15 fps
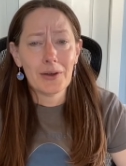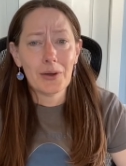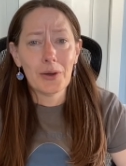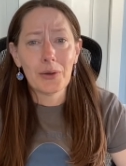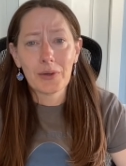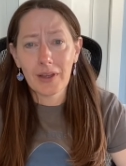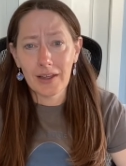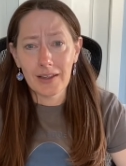
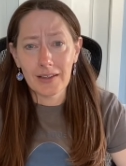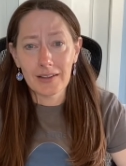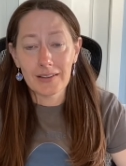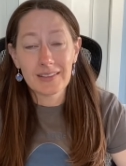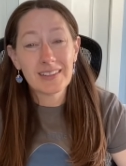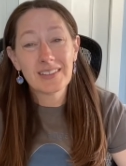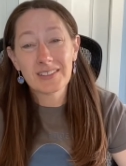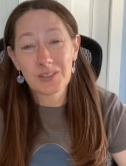Okay,
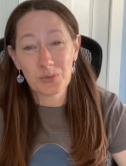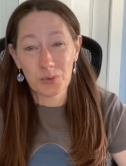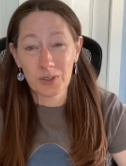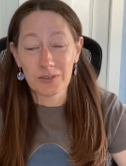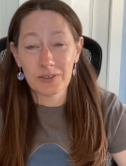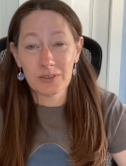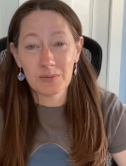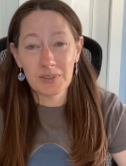that doesn't work
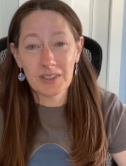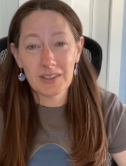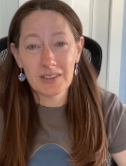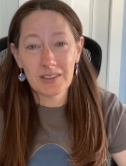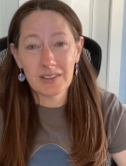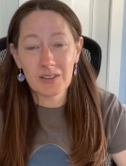for me.